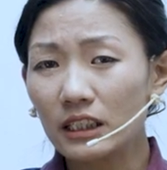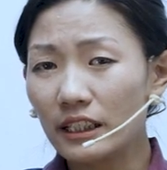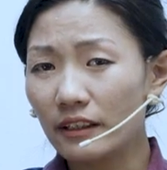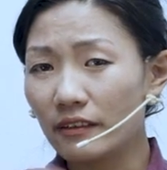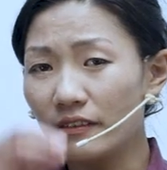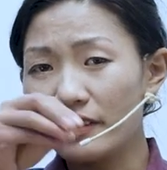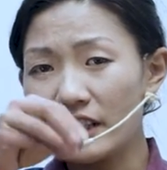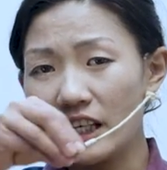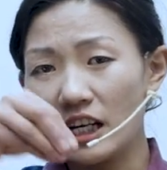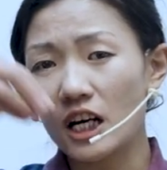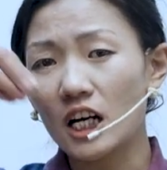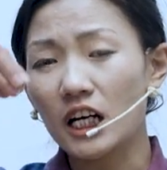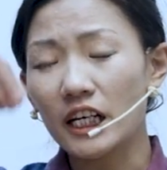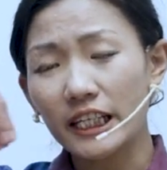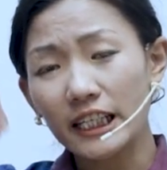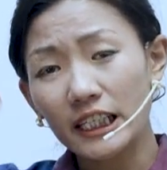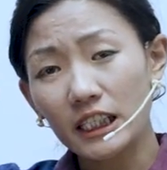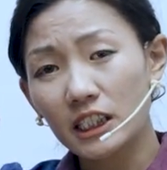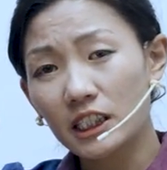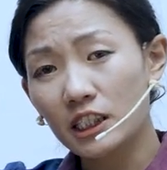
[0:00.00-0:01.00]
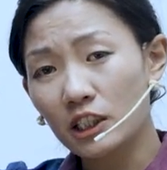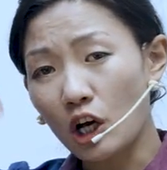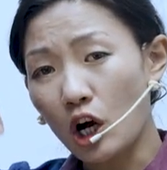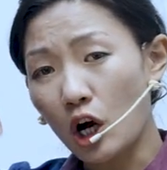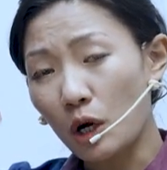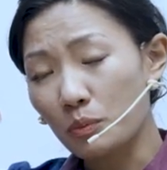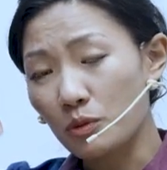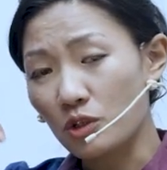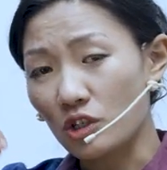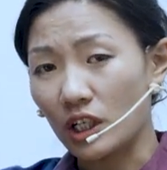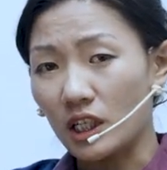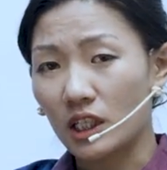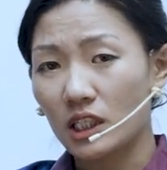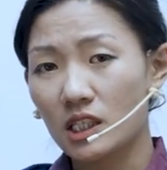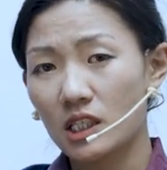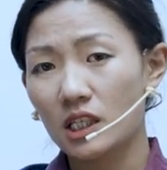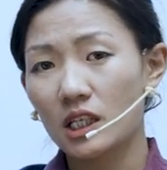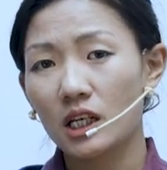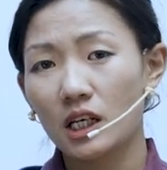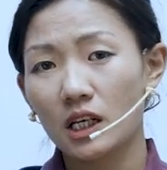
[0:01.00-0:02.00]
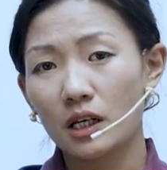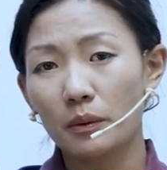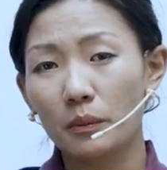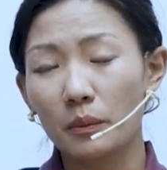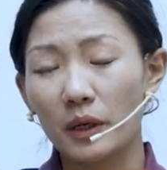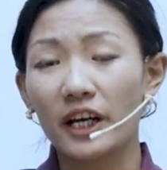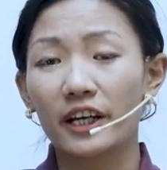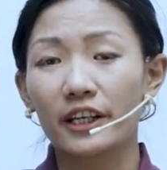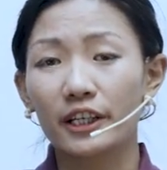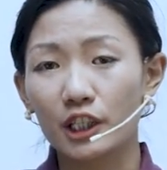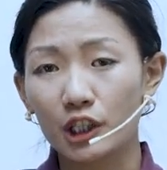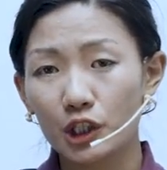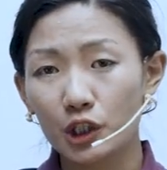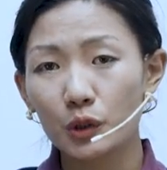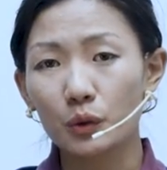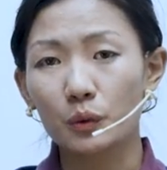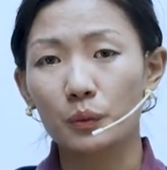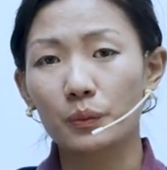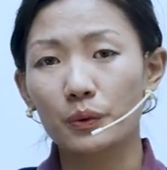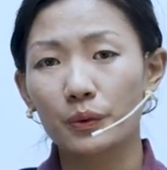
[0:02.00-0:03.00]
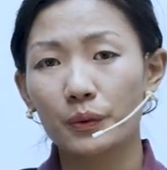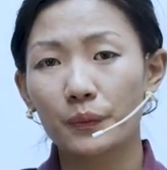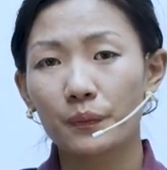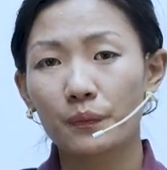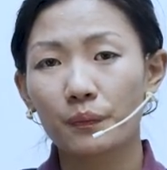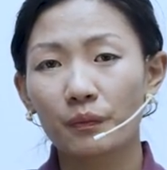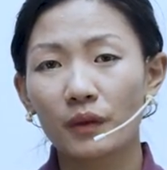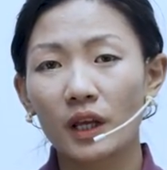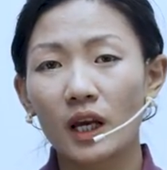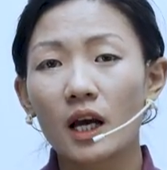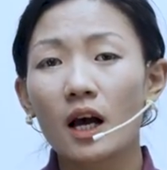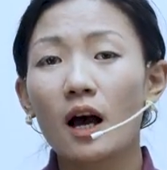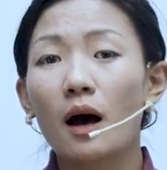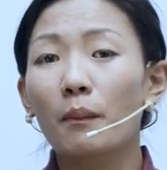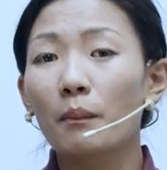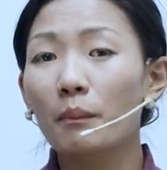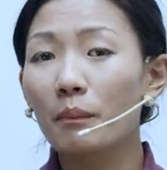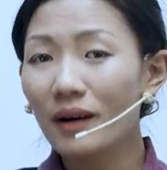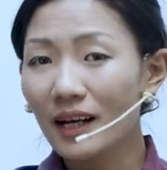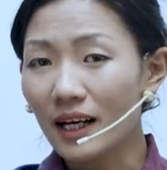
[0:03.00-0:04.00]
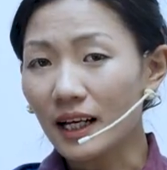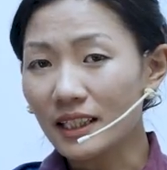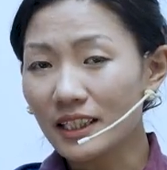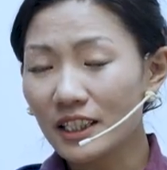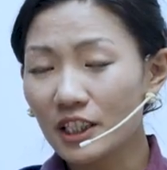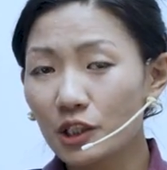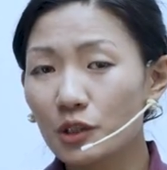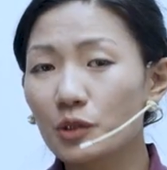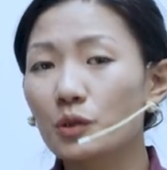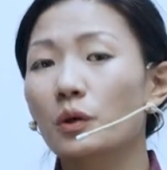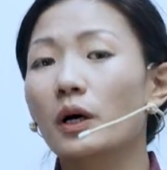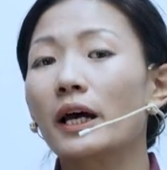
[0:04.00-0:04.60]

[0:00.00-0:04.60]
if there are hidden objects behind a cube. But to